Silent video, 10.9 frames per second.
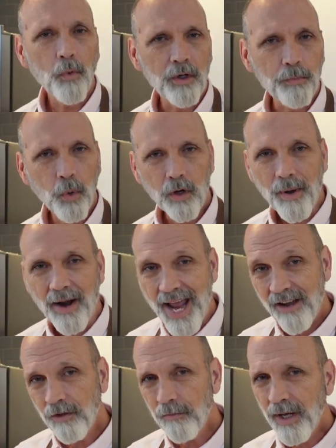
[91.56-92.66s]
going to pour about
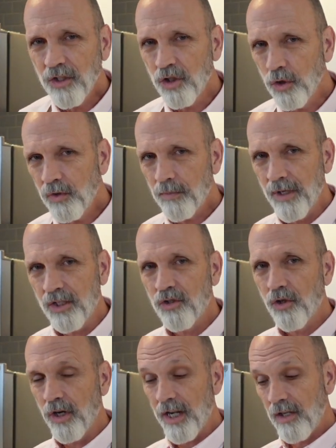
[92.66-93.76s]
half of my juice
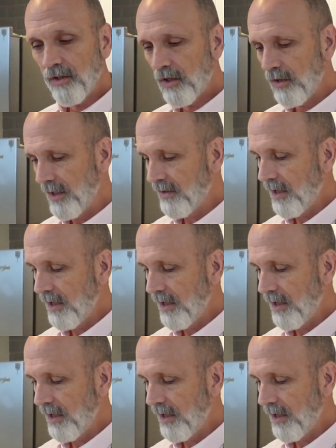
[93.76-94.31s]
mixture into this